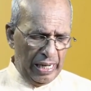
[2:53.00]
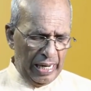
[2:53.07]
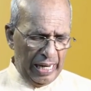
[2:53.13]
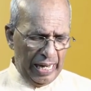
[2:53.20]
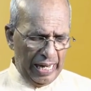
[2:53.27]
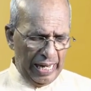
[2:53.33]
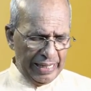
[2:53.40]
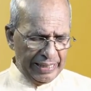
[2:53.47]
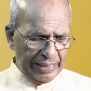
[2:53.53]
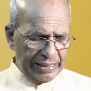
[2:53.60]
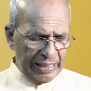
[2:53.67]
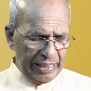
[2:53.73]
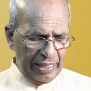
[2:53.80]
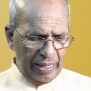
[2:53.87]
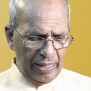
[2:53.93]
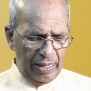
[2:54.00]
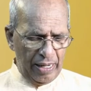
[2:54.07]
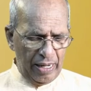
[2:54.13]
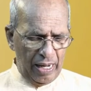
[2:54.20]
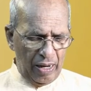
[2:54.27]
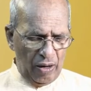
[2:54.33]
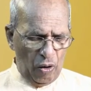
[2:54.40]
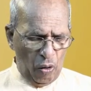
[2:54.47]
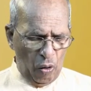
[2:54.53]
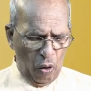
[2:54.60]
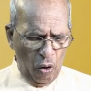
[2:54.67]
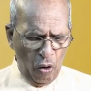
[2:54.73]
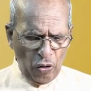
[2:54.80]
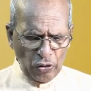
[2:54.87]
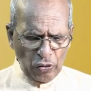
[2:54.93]
And uh,
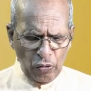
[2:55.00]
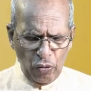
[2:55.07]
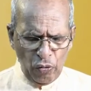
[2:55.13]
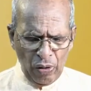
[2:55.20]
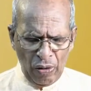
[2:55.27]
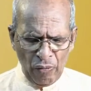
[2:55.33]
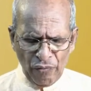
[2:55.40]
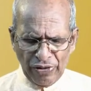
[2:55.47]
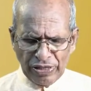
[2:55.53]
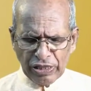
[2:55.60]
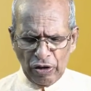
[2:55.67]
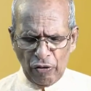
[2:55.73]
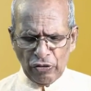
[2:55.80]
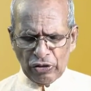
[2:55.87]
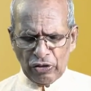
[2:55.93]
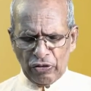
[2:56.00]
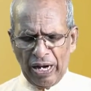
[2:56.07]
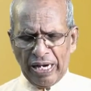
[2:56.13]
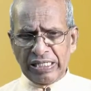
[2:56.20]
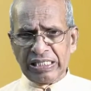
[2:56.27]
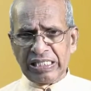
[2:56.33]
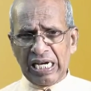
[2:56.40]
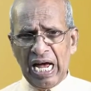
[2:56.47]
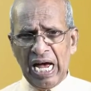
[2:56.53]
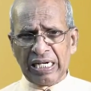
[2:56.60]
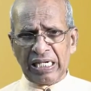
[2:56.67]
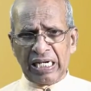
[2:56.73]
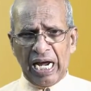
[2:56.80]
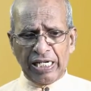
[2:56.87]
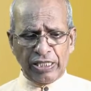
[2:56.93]
all who are without Christ
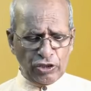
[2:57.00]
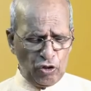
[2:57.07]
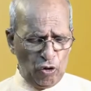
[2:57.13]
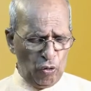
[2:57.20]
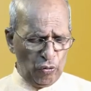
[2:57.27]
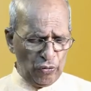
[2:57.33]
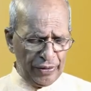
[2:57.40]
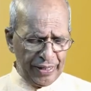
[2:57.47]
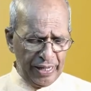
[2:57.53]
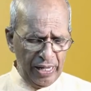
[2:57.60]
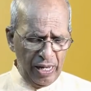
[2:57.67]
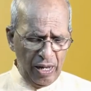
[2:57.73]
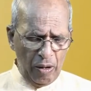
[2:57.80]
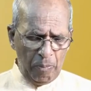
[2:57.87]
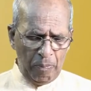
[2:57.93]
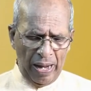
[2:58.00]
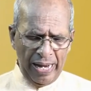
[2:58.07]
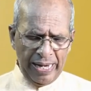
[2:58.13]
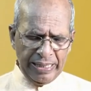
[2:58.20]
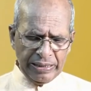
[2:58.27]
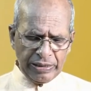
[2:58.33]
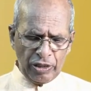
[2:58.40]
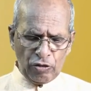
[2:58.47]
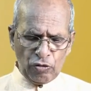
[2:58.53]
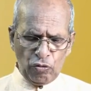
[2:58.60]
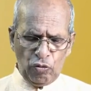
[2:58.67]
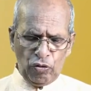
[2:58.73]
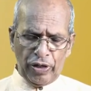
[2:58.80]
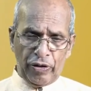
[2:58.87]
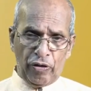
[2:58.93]
are controlled by the
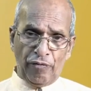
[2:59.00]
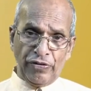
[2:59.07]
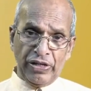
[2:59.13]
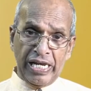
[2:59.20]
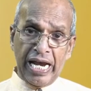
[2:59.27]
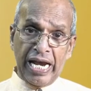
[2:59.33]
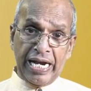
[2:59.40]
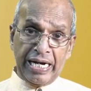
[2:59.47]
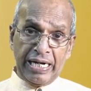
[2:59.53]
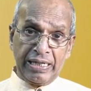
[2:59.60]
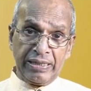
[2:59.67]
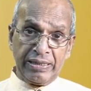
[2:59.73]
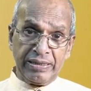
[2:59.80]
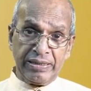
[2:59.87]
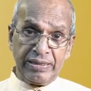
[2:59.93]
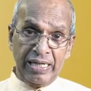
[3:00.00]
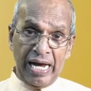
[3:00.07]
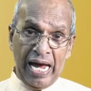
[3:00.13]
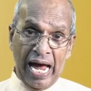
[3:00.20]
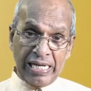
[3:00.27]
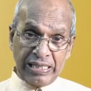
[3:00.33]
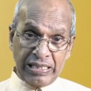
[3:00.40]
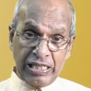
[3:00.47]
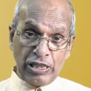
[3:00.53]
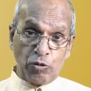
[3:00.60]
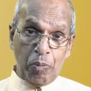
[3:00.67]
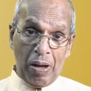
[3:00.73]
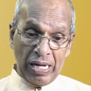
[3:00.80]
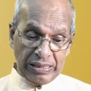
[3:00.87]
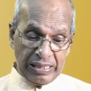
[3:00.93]
ruler of the air, as this
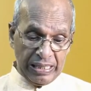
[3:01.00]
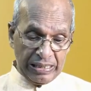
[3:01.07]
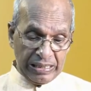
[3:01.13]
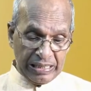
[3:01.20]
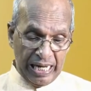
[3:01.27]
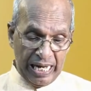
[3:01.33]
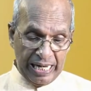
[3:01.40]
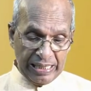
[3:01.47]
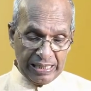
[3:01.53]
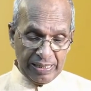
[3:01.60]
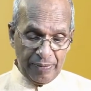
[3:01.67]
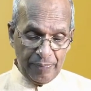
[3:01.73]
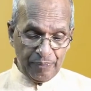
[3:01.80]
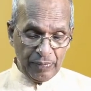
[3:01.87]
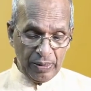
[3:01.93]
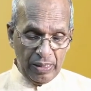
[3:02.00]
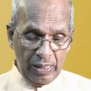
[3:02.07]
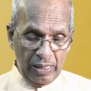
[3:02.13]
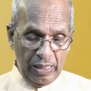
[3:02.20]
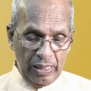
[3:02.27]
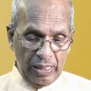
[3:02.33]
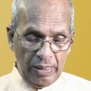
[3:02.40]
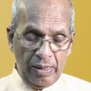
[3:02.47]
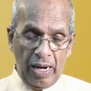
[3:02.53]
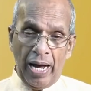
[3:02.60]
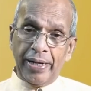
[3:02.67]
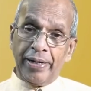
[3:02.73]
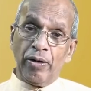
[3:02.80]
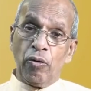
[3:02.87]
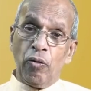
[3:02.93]
passage says.
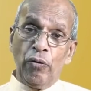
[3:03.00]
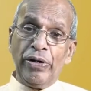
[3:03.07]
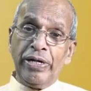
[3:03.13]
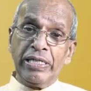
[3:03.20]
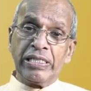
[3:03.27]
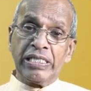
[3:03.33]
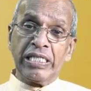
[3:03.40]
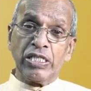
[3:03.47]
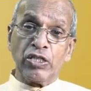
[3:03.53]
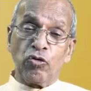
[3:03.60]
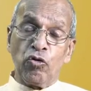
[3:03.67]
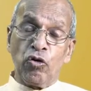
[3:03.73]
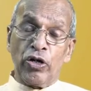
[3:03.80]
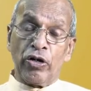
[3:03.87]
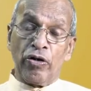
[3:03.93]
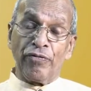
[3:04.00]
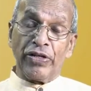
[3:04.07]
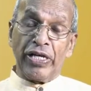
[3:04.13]
And who is this ruler of